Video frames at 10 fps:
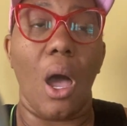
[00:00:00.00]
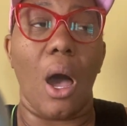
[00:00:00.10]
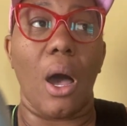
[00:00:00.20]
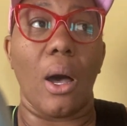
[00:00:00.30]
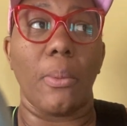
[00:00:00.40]

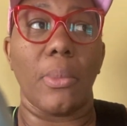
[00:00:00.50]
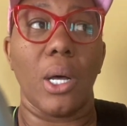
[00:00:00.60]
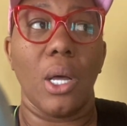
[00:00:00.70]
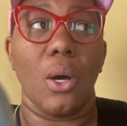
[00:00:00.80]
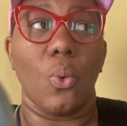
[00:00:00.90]

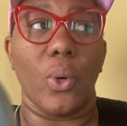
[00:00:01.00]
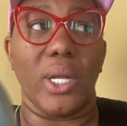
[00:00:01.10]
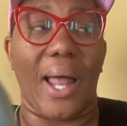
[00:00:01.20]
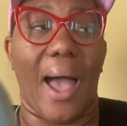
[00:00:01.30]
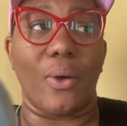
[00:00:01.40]
Um,
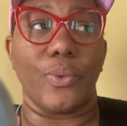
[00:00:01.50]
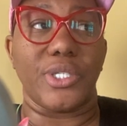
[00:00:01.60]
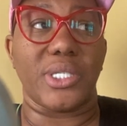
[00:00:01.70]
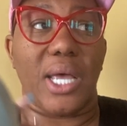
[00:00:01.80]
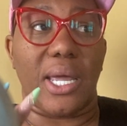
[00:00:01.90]
when I
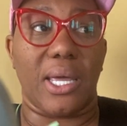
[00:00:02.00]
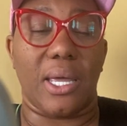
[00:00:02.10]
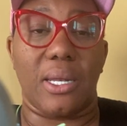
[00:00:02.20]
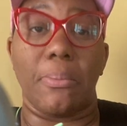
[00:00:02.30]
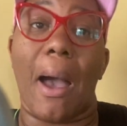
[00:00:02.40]
was
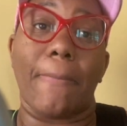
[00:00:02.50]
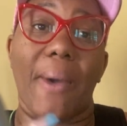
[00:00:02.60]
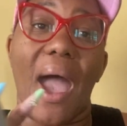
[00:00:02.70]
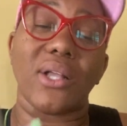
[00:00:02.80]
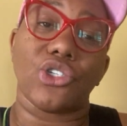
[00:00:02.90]
taking my
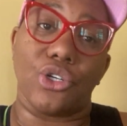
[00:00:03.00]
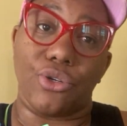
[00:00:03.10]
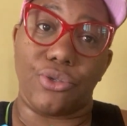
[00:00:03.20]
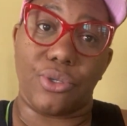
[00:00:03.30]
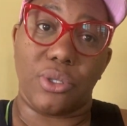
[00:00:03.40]

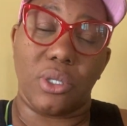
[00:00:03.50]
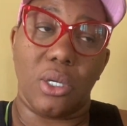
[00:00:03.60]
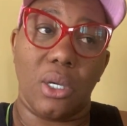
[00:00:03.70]
bachelor's,